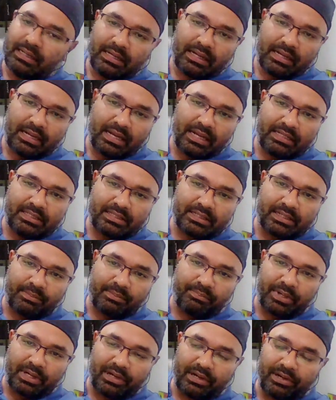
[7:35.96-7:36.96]
it's
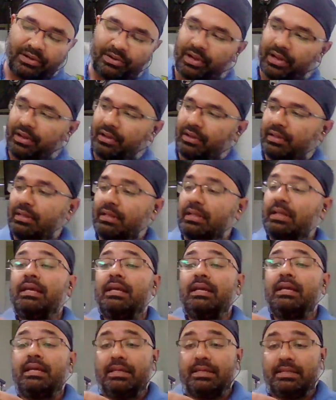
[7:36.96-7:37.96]
completely triangle.
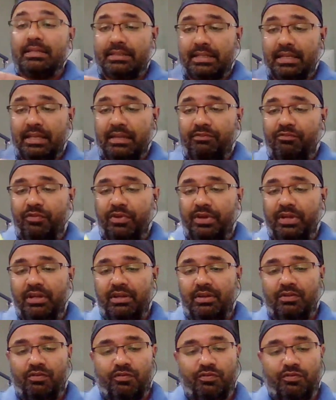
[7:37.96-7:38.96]
Same way
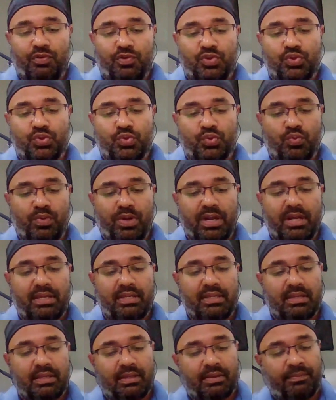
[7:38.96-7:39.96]
for
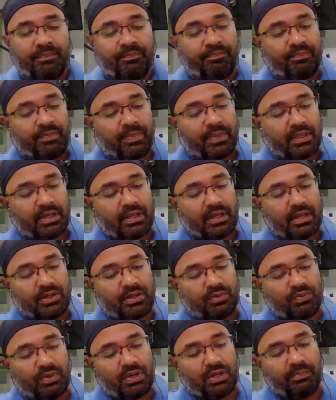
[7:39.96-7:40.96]
square,
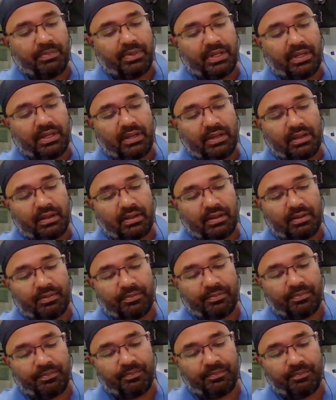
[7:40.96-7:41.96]
it will be
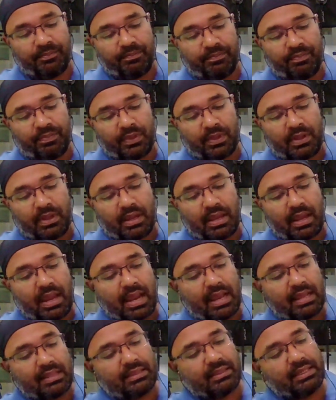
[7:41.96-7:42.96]

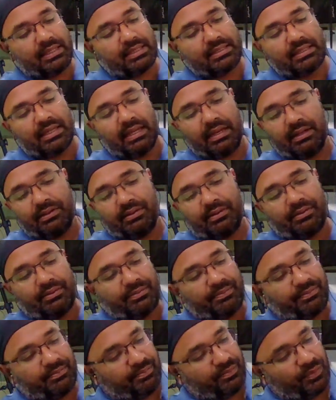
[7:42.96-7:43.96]
at this center,
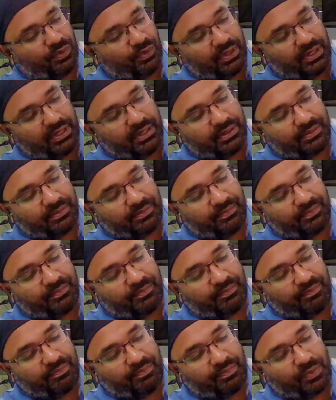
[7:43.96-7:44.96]
right?
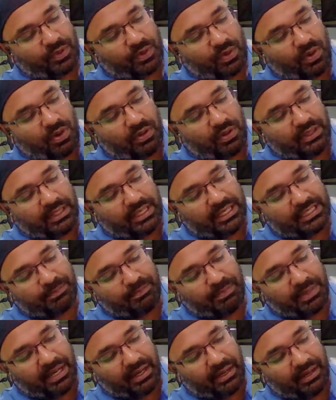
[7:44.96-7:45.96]
On this
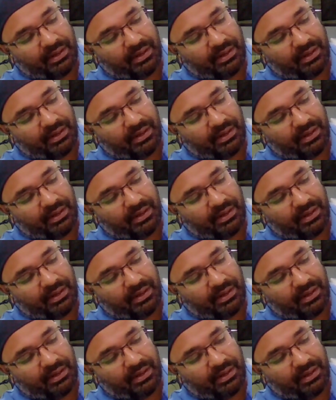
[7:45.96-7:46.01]
plane,